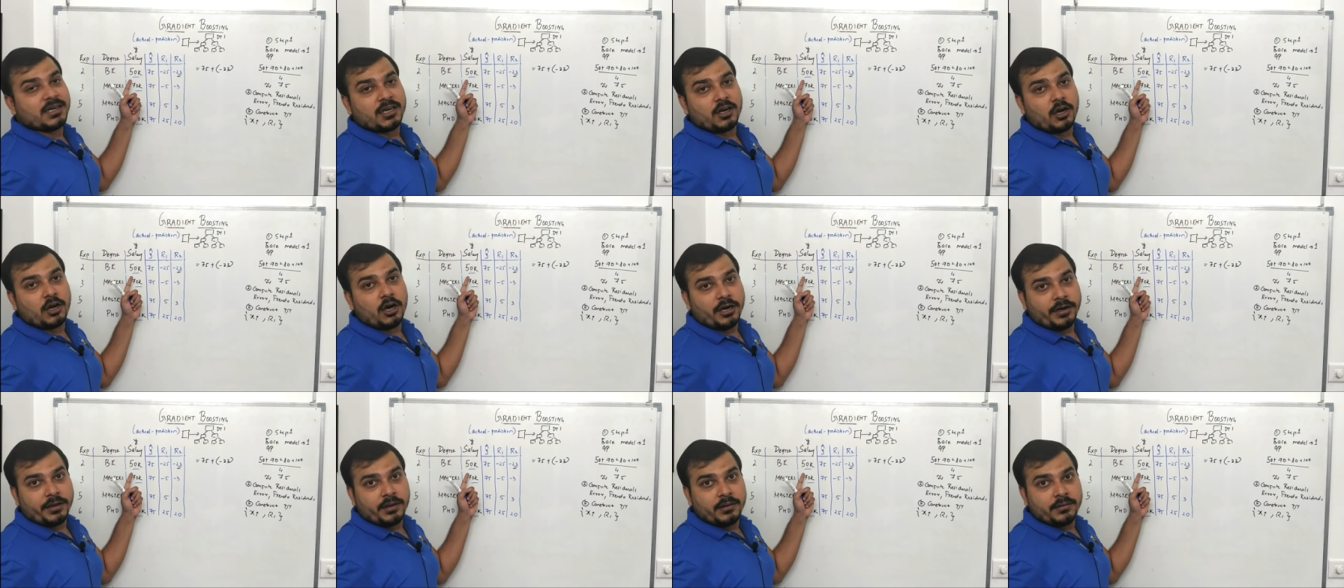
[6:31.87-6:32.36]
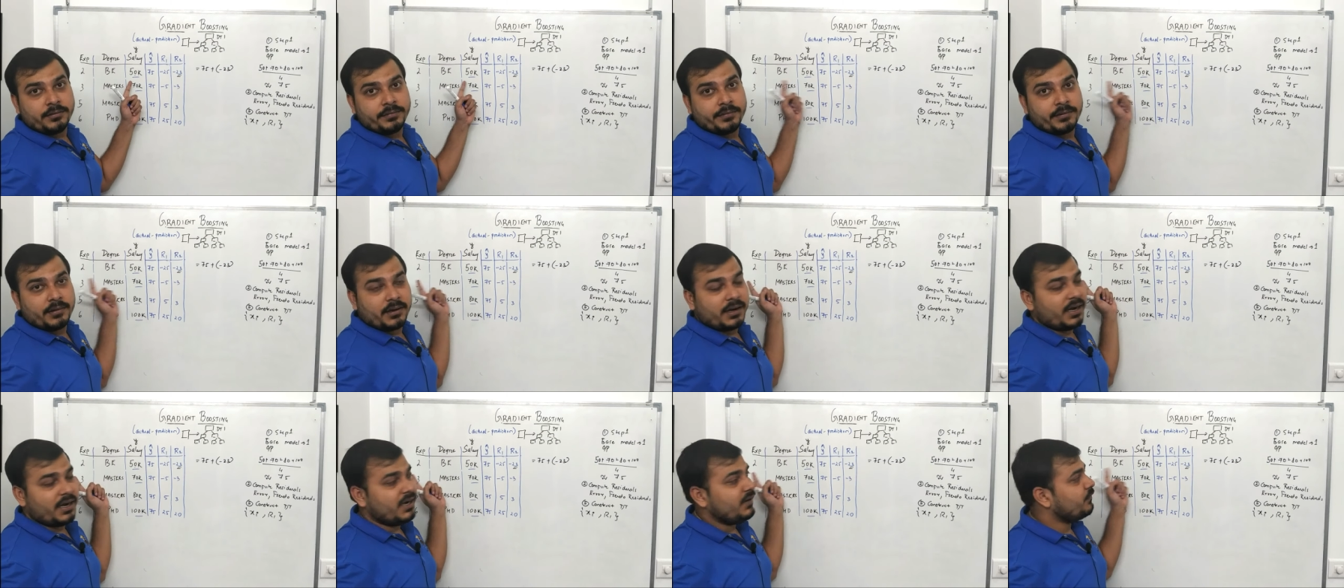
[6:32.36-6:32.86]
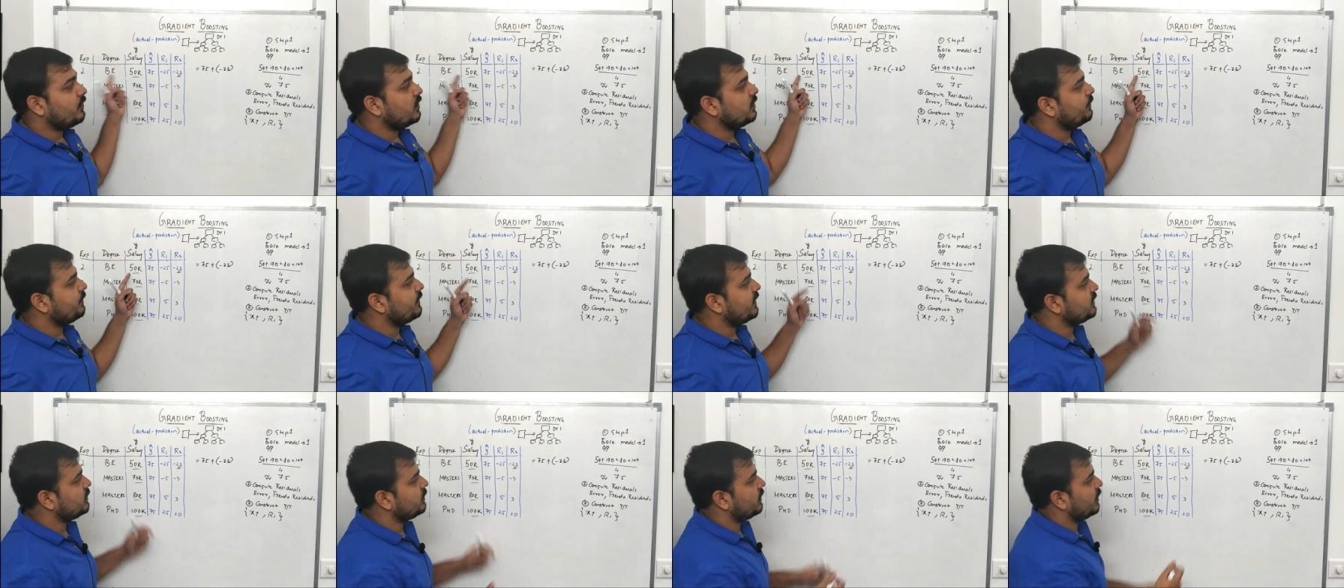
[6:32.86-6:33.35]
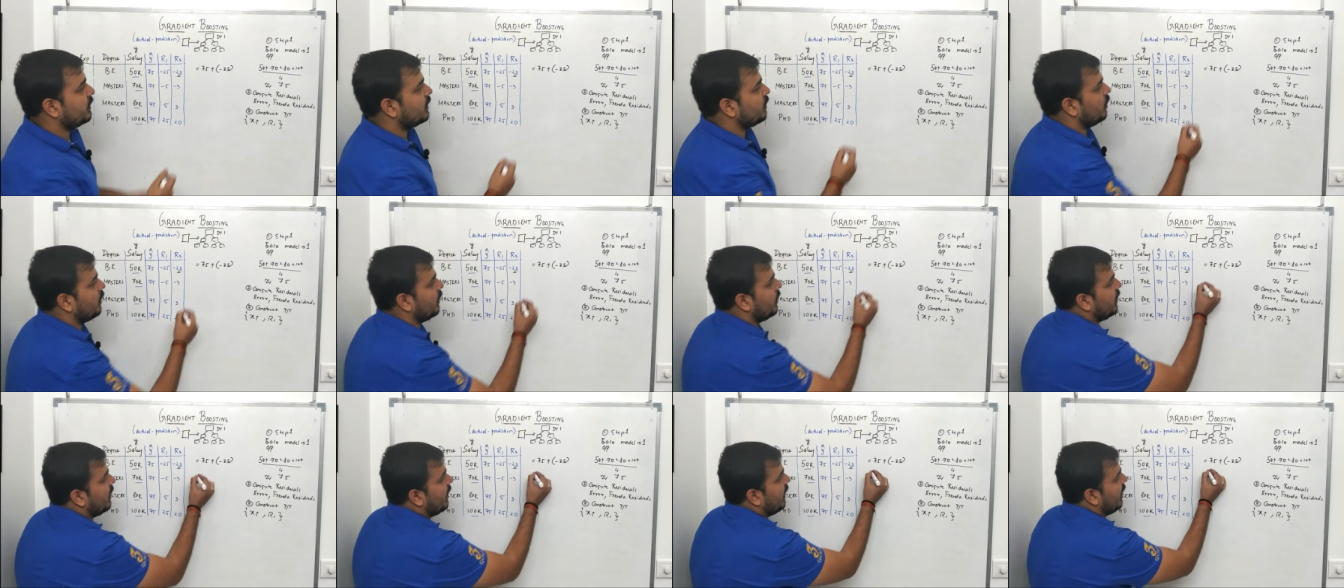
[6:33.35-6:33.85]
record, right? For the first
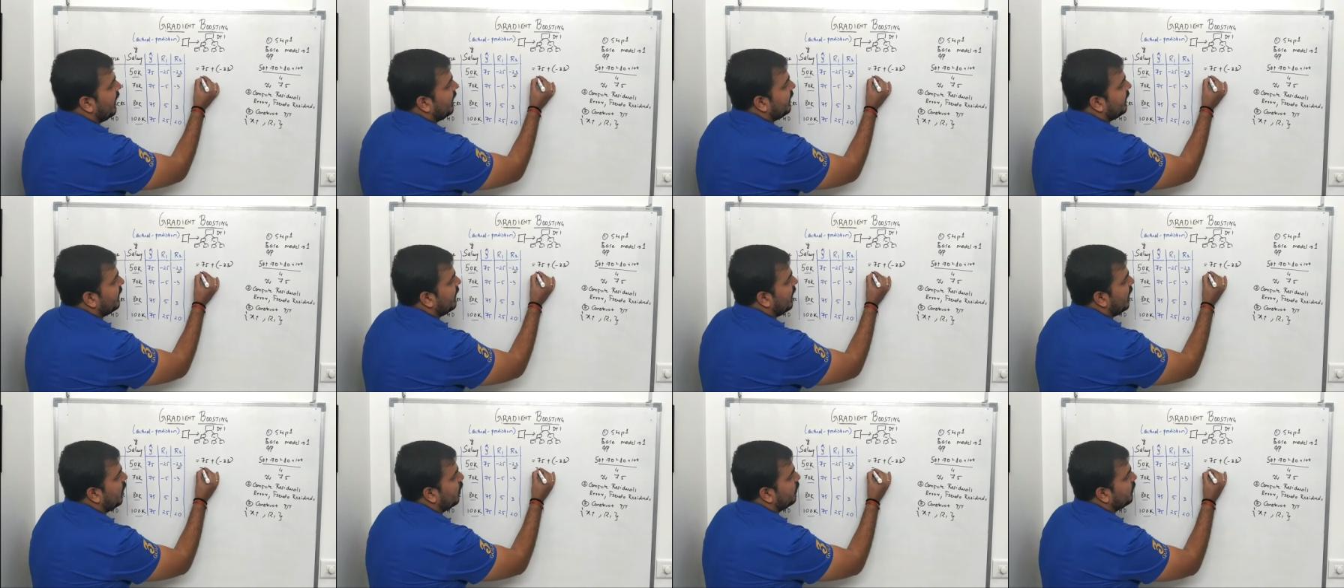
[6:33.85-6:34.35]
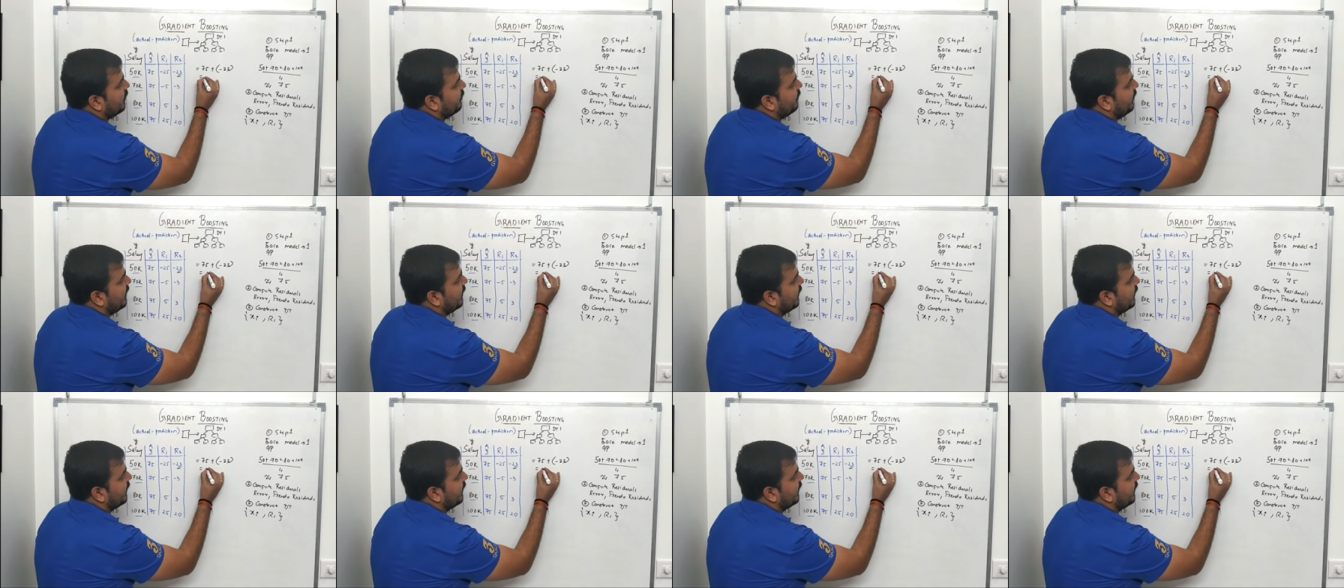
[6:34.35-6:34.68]
record. And now if I